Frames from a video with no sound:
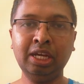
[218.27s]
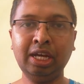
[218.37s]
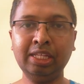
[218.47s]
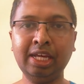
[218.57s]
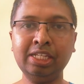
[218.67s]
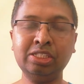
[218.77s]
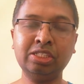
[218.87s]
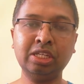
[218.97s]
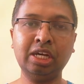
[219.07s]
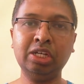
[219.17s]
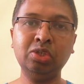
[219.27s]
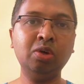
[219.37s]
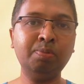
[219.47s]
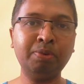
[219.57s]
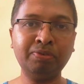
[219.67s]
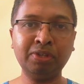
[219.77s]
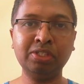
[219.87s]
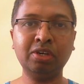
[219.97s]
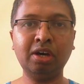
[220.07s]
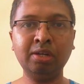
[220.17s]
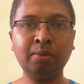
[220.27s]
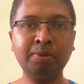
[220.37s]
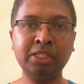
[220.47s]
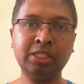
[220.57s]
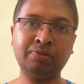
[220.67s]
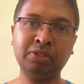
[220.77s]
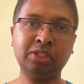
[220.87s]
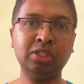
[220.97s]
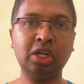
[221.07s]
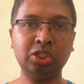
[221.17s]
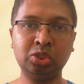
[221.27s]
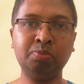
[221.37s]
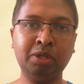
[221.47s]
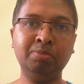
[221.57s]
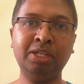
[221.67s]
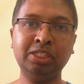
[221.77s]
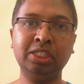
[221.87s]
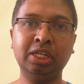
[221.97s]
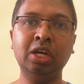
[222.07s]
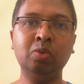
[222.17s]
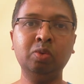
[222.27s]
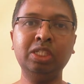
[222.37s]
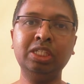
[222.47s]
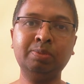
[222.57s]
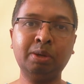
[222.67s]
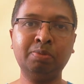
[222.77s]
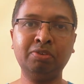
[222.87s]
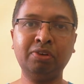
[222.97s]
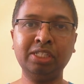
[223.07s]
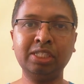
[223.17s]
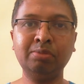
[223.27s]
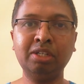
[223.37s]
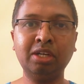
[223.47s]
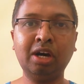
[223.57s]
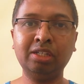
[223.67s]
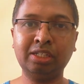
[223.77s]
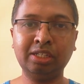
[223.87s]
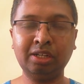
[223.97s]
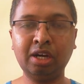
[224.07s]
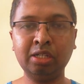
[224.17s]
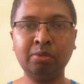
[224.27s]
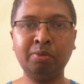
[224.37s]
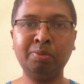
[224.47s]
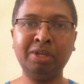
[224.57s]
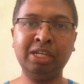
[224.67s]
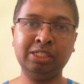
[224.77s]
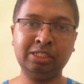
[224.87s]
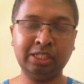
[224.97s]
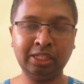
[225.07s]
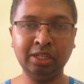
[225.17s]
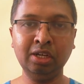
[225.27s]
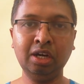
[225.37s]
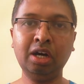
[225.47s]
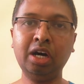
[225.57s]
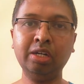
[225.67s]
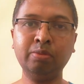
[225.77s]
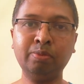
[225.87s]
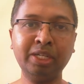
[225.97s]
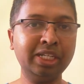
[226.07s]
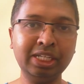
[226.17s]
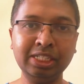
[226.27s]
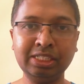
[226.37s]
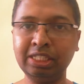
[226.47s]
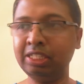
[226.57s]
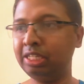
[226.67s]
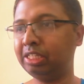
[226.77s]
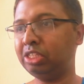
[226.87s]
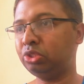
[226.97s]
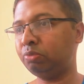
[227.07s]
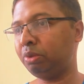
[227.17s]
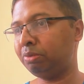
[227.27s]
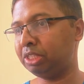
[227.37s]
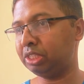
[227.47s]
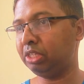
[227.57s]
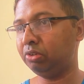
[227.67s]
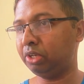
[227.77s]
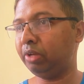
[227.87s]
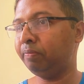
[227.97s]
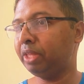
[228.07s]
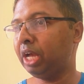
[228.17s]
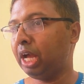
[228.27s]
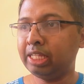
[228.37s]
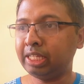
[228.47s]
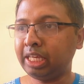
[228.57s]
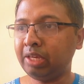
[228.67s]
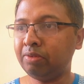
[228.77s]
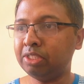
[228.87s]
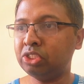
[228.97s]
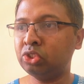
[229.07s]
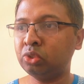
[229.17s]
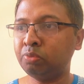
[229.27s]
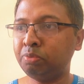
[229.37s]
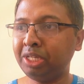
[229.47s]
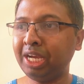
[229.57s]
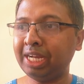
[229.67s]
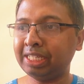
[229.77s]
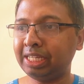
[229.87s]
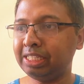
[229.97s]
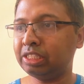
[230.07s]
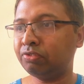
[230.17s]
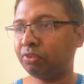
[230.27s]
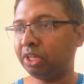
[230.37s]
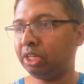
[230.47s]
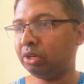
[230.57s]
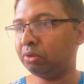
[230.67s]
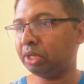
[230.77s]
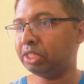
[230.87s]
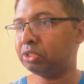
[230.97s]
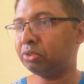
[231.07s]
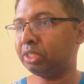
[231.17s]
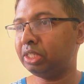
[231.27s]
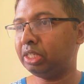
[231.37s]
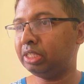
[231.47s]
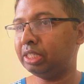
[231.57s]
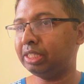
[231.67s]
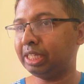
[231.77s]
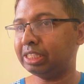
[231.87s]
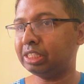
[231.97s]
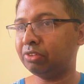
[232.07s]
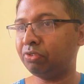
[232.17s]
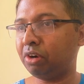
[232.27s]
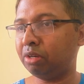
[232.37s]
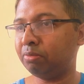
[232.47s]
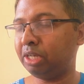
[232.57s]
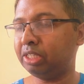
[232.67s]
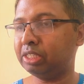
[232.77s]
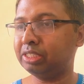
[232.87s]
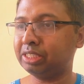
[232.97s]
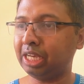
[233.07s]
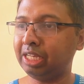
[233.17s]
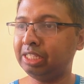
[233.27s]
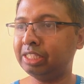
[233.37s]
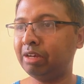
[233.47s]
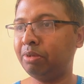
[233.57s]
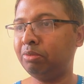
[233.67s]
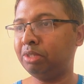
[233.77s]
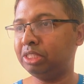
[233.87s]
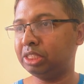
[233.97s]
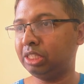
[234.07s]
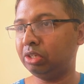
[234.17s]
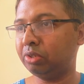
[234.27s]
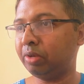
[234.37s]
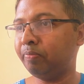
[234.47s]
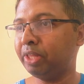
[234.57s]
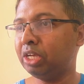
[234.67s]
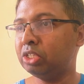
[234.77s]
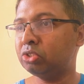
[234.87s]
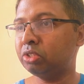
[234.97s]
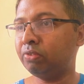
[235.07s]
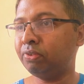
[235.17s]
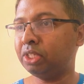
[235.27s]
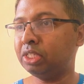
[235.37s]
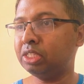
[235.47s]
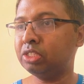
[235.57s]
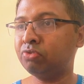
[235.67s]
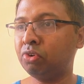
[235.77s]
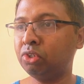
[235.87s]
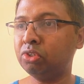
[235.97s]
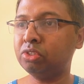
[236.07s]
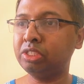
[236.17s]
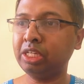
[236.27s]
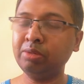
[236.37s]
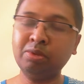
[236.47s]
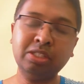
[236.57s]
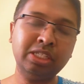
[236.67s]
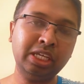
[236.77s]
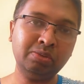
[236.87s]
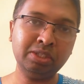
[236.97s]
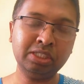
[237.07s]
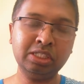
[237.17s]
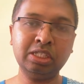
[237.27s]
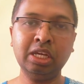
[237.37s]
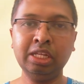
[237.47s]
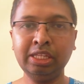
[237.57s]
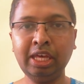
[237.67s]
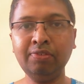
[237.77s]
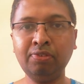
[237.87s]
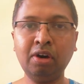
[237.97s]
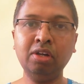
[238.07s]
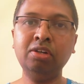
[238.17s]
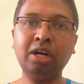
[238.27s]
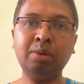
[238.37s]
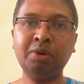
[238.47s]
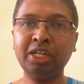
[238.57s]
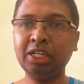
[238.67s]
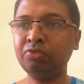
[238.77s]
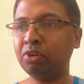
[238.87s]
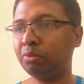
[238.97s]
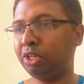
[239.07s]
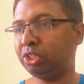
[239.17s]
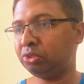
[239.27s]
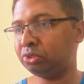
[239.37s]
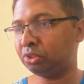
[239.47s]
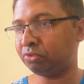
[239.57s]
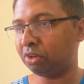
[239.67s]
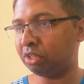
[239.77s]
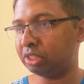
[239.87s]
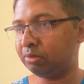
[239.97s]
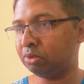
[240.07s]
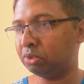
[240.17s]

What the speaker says: There is no prefix or maybe suffix should be mentioned within the paper. For example, doctor or maybe PhD or maybe DSc, nothing should be mentioned. Okay, and the keywords should be at least 5. Okay, so here the text format styles have been mentioned. Okay, so the figures, photos, tables, equations, they follow a particular format. You should follow them.